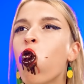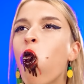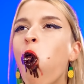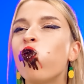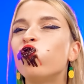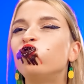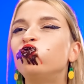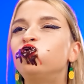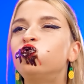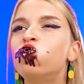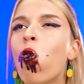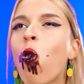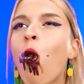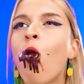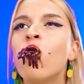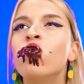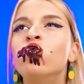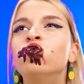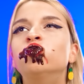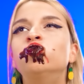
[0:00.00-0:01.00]
Wow, Mary,
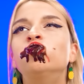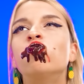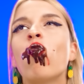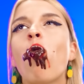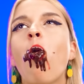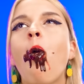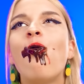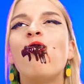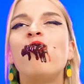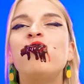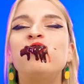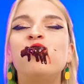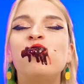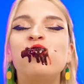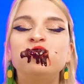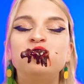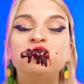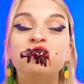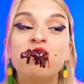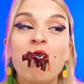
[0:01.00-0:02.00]
you look really
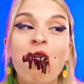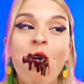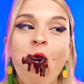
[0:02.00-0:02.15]
jealous.